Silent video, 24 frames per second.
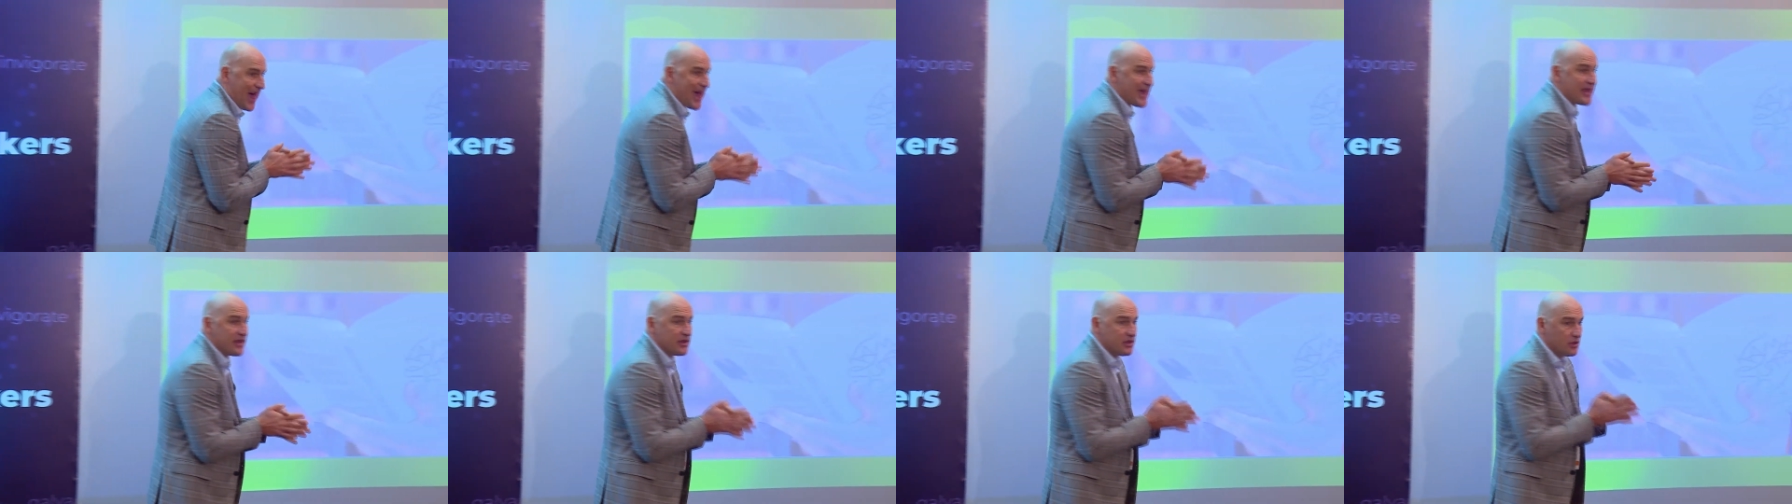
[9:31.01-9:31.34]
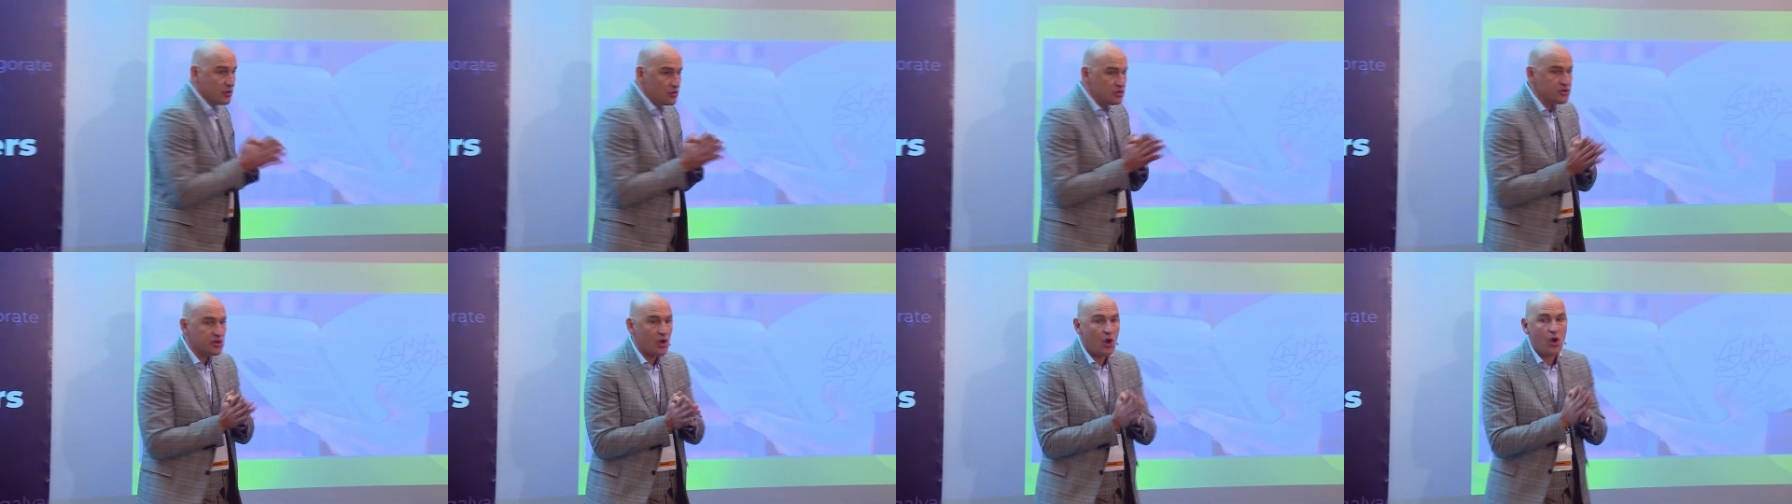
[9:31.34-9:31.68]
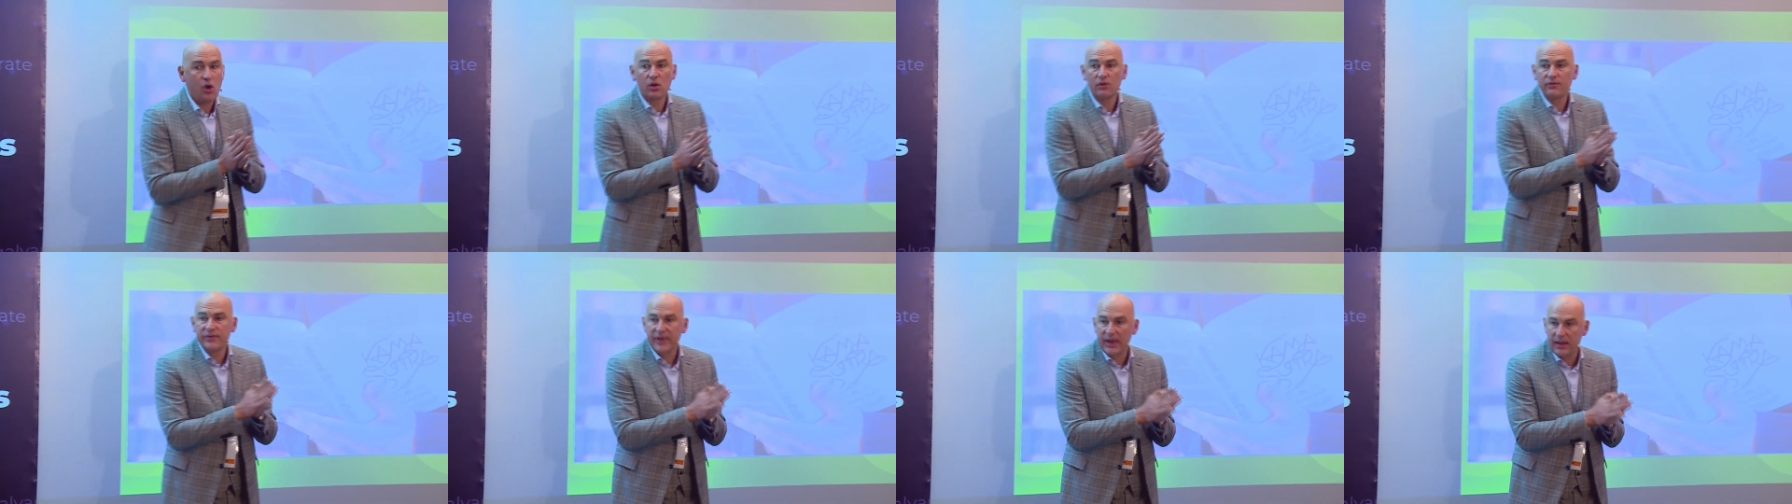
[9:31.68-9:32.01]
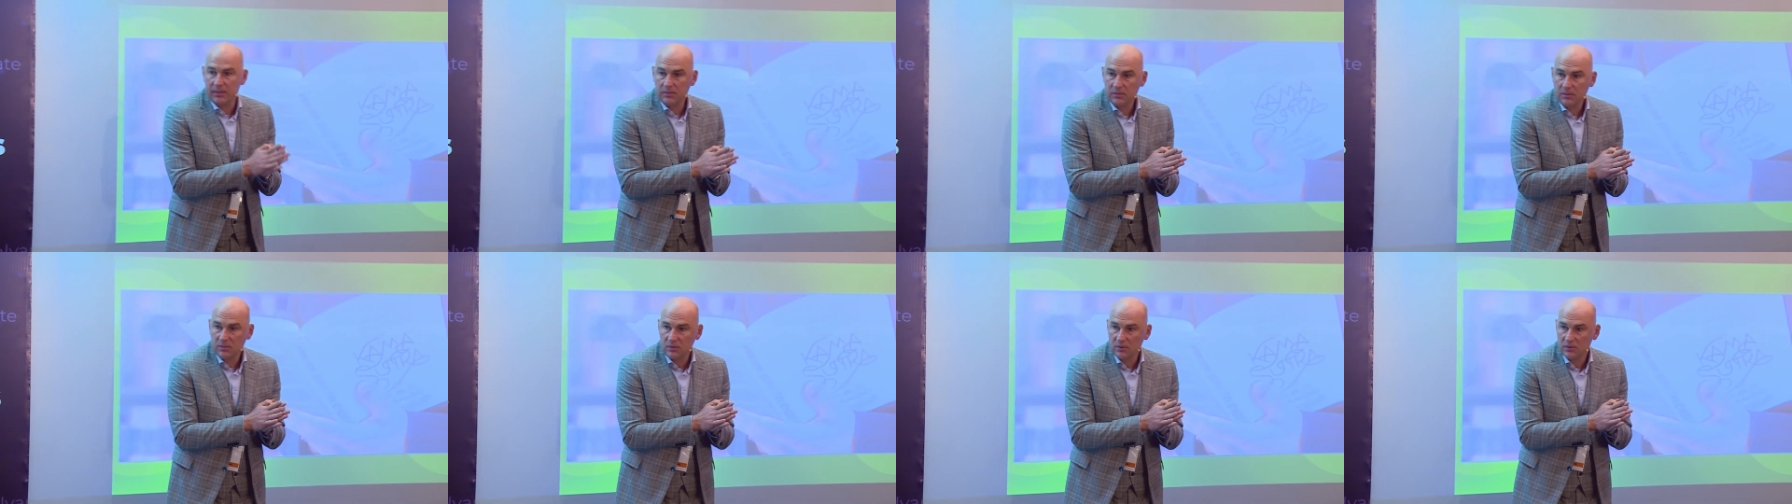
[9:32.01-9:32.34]
I used all of
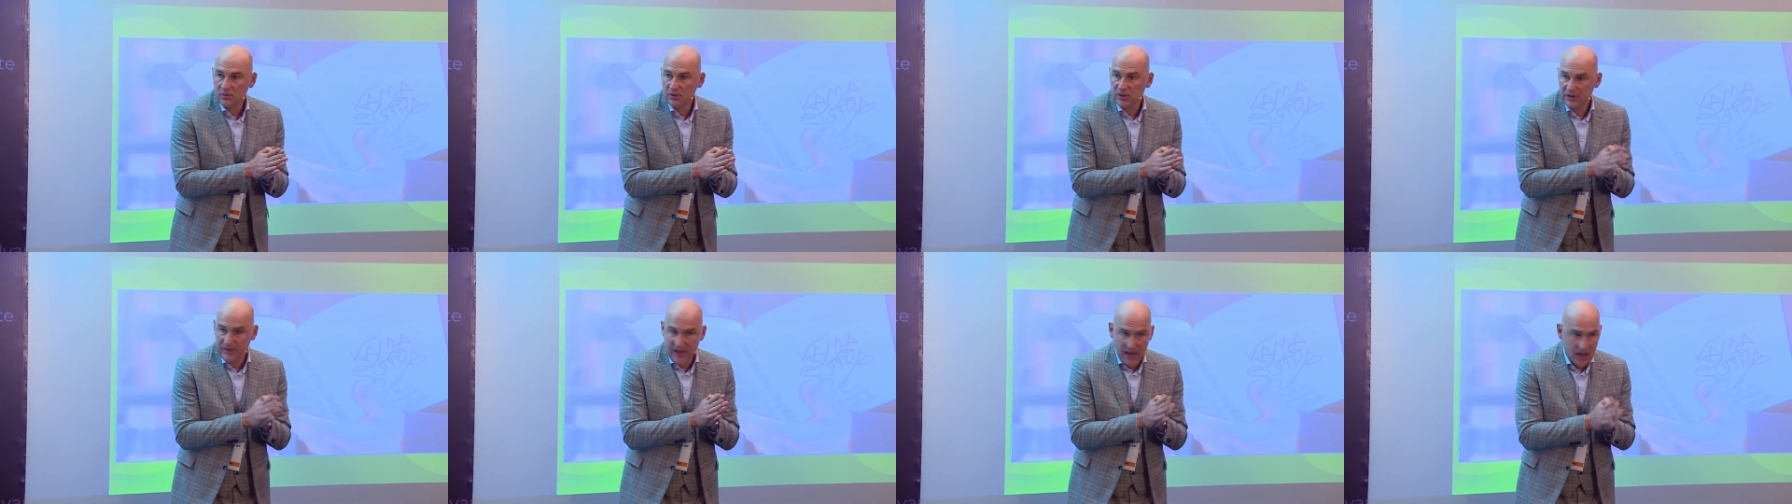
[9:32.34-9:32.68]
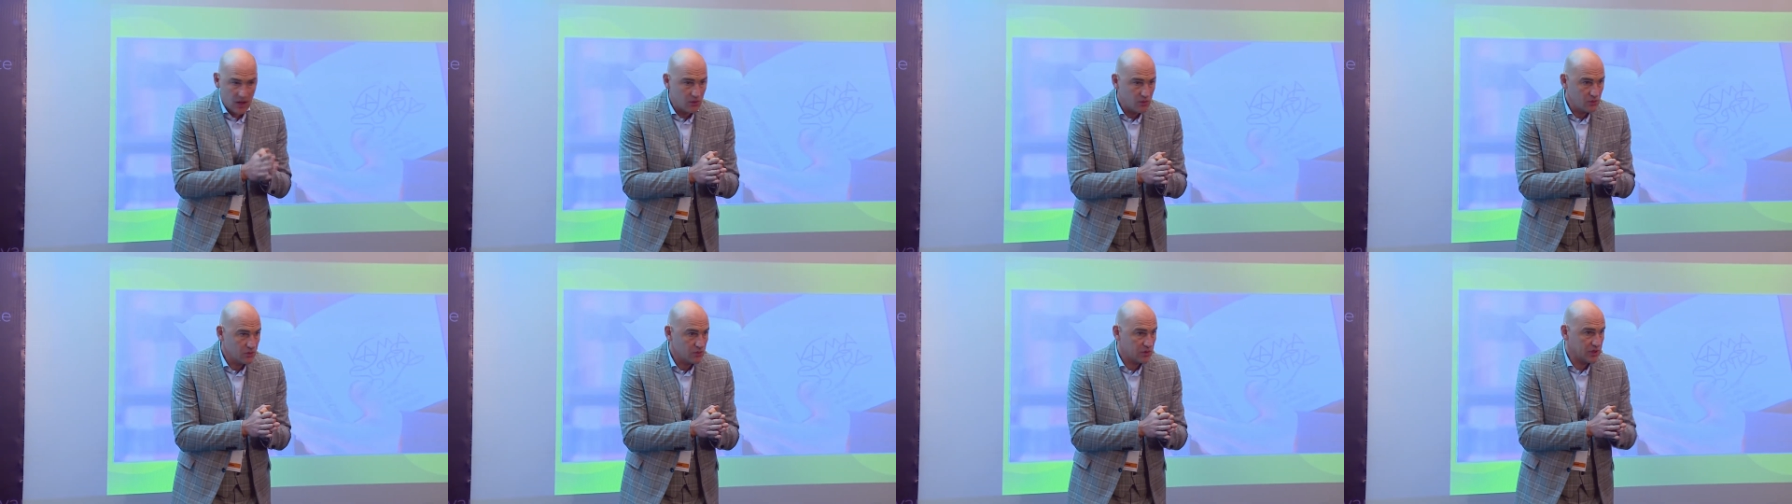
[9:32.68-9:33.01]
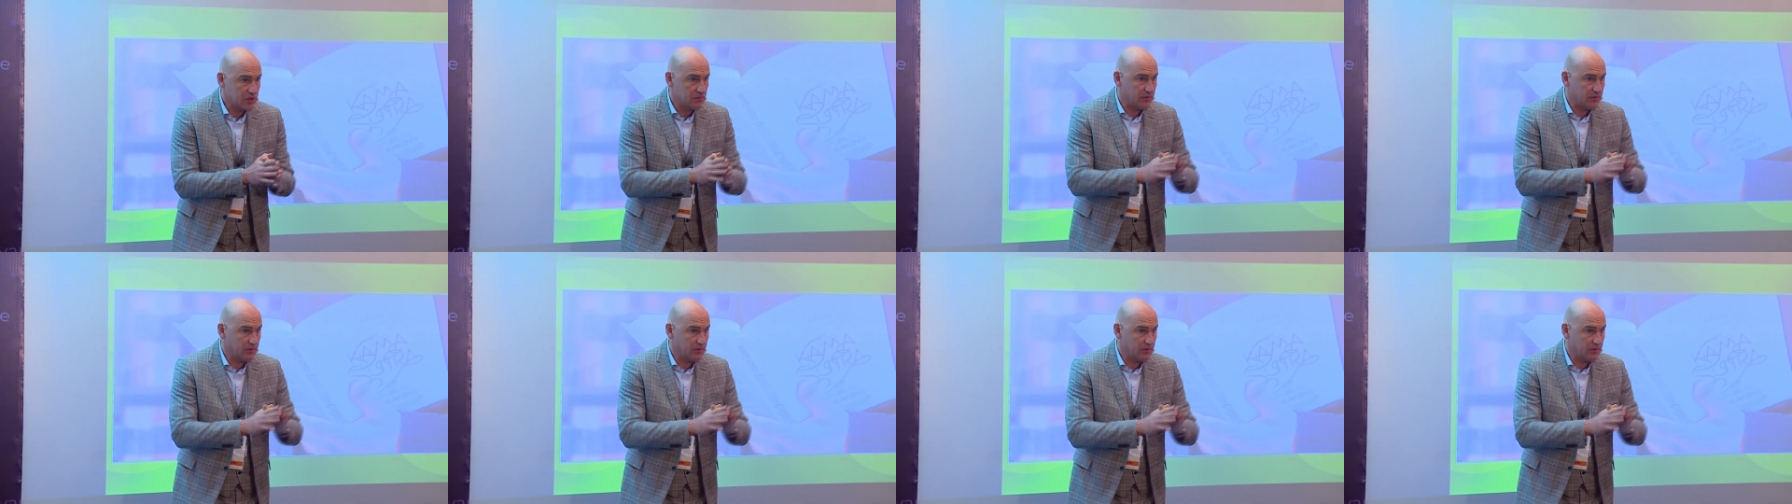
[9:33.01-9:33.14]
them now